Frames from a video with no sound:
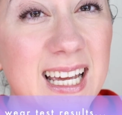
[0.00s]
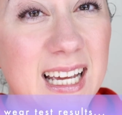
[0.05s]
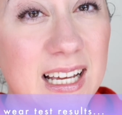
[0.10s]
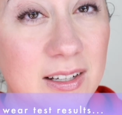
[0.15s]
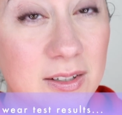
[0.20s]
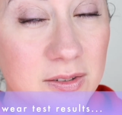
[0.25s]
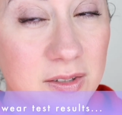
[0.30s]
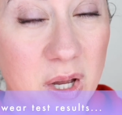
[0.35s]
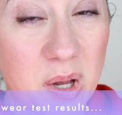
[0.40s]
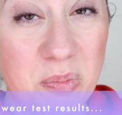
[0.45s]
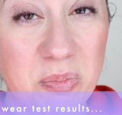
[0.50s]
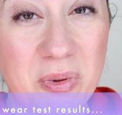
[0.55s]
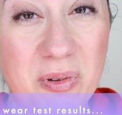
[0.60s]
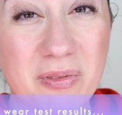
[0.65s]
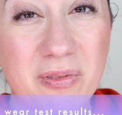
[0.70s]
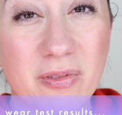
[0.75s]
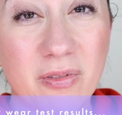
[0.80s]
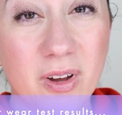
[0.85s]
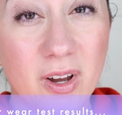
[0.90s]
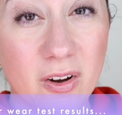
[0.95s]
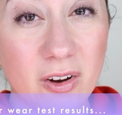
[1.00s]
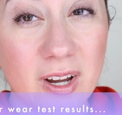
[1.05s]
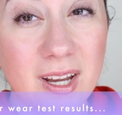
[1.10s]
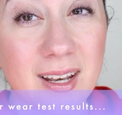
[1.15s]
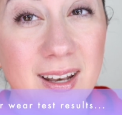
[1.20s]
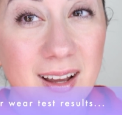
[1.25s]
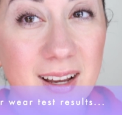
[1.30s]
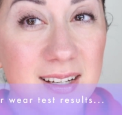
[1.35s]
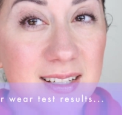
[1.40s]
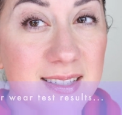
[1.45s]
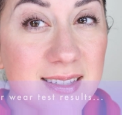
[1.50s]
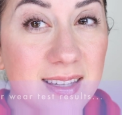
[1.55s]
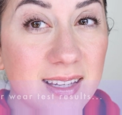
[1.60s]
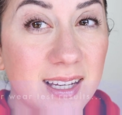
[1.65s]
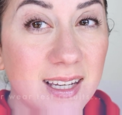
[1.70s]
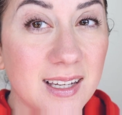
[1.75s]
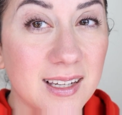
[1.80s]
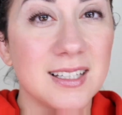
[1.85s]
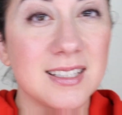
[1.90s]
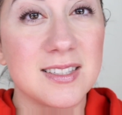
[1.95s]
held up very
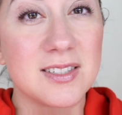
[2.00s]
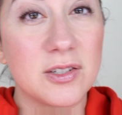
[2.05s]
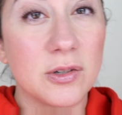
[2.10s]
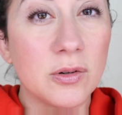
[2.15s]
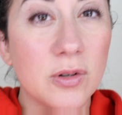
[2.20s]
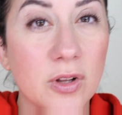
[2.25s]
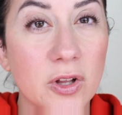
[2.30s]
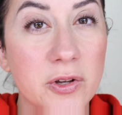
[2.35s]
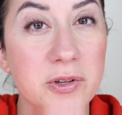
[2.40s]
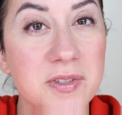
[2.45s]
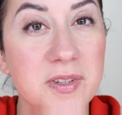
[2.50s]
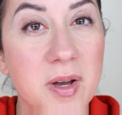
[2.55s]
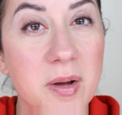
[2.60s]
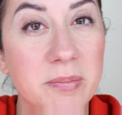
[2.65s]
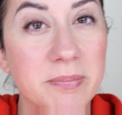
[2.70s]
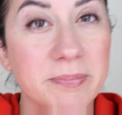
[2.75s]
nicely. Let's do a close up.